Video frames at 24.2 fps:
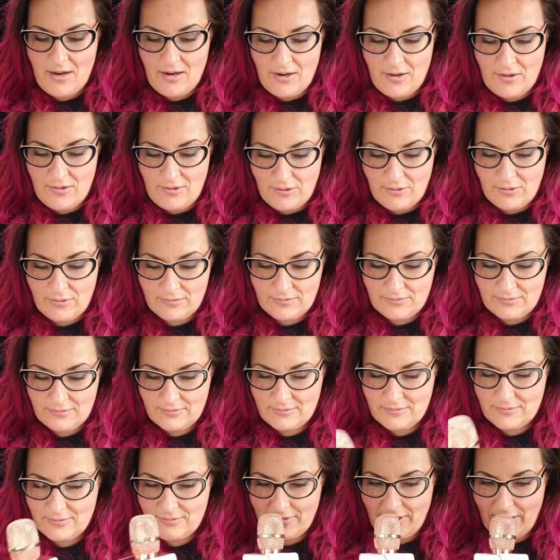Uh oh,
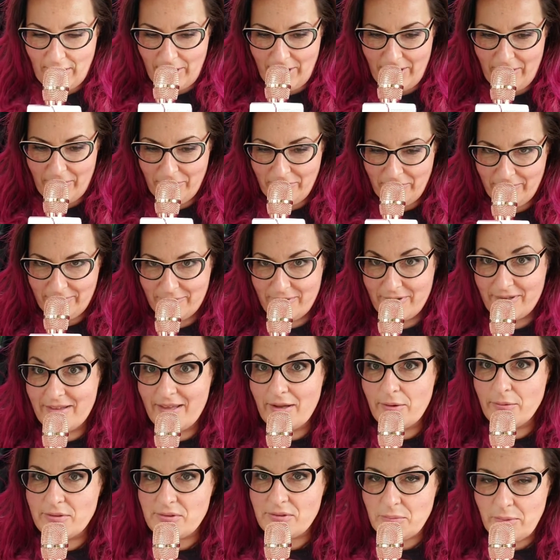hello. Well,
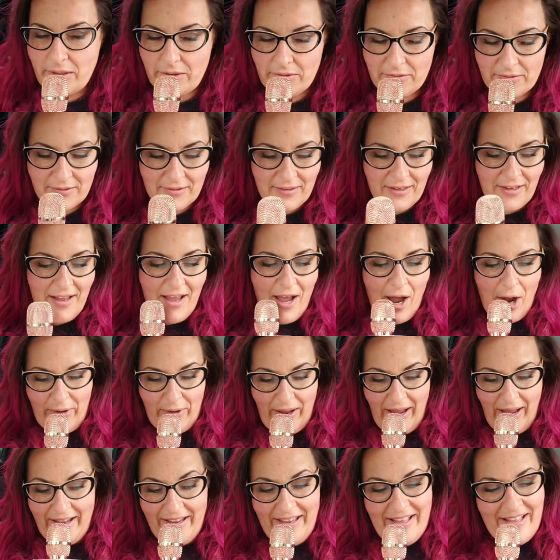that was weird.
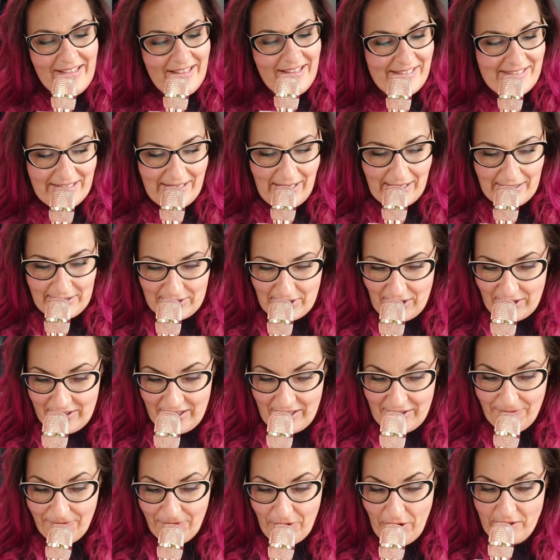Okay, let's get started.
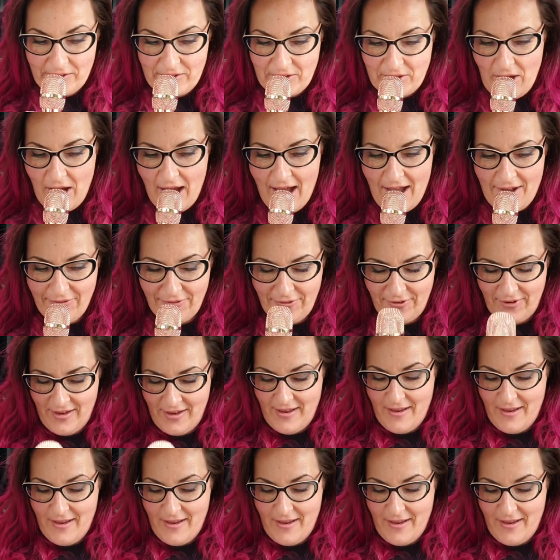First off,